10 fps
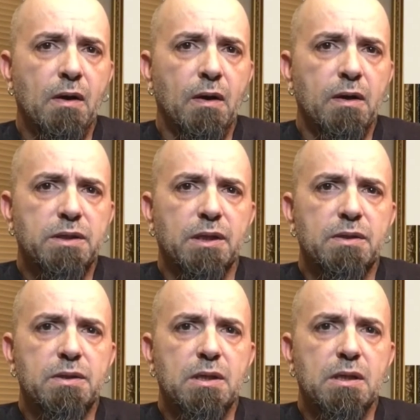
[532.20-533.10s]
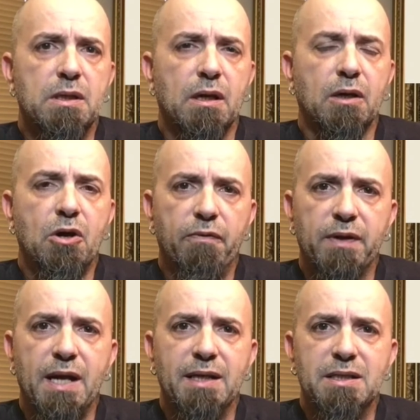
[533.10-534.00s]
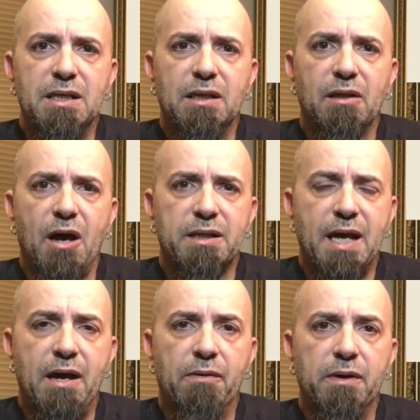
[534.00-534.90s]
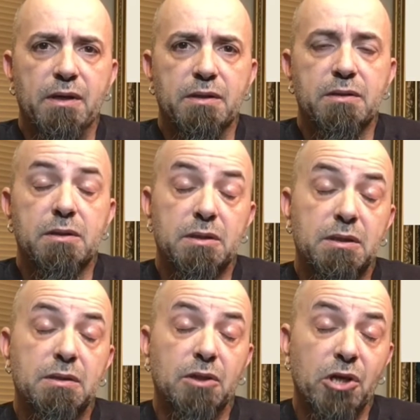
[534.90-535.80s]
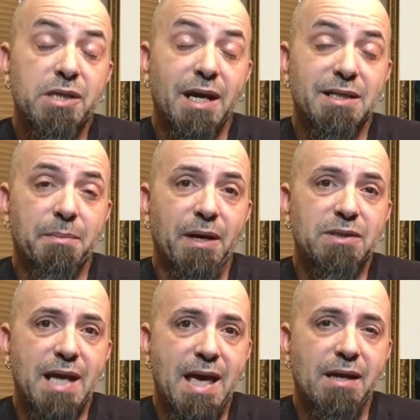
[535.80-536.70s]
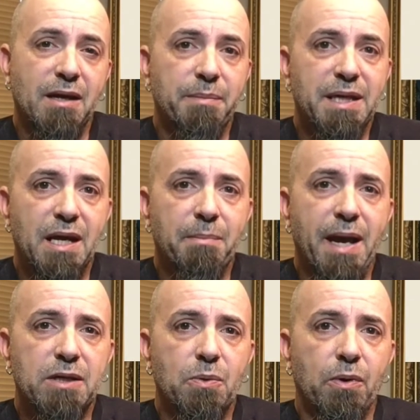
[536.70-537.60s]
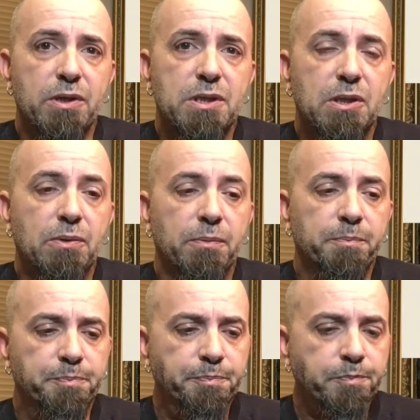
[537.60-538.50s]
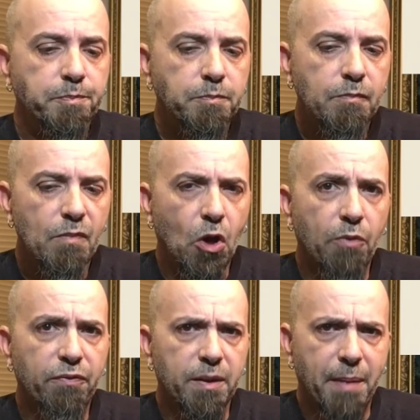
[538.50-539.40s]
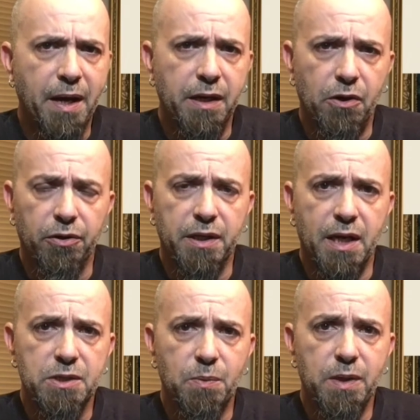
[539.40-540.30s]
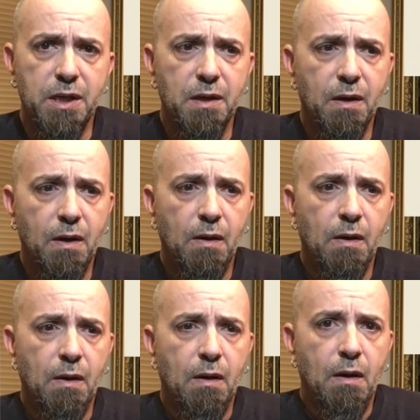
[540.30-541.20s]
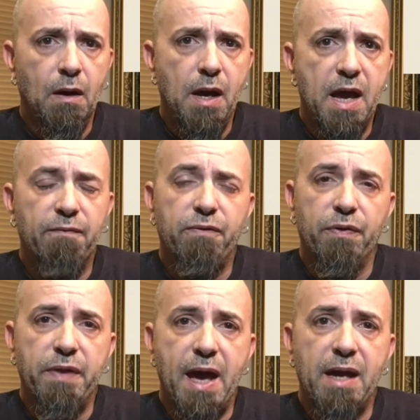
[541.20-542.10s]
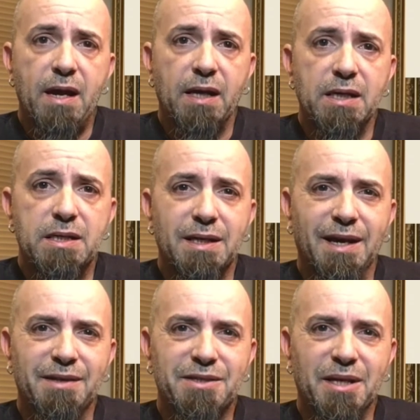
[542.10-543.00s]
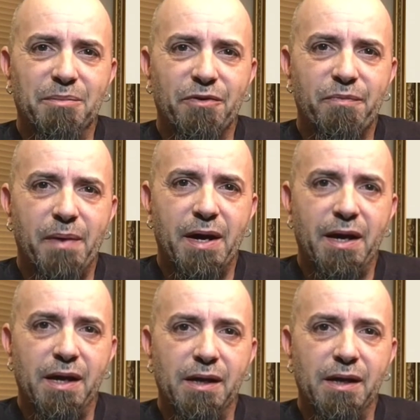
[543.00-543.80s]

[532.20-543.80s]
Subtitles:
since the COVID-19 lockdown looks like it's about to end. I'll be getting back to work soon, hopefully by early next week. And for that, I need to get some of my